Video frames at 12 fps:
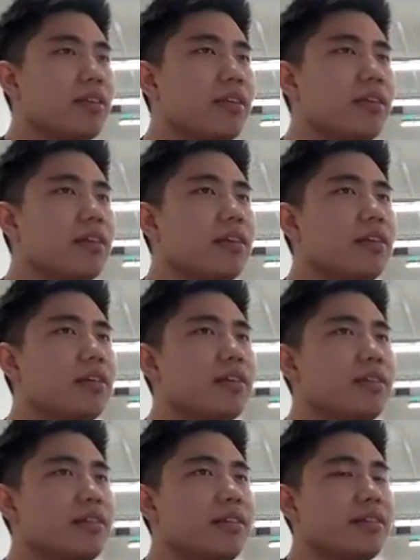Yeah.
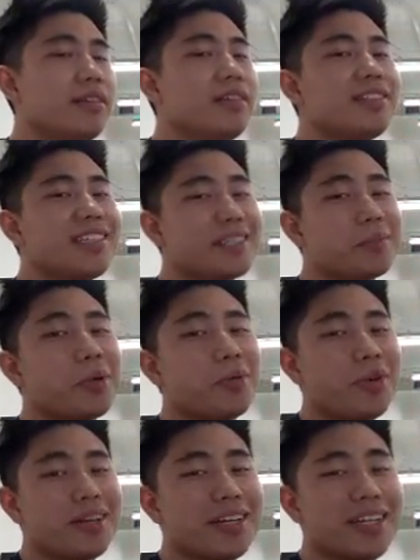So that
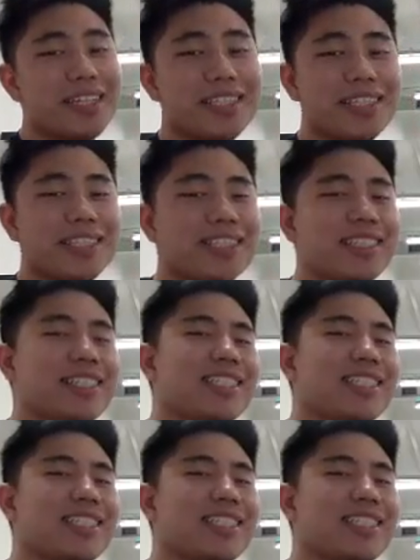means at, there's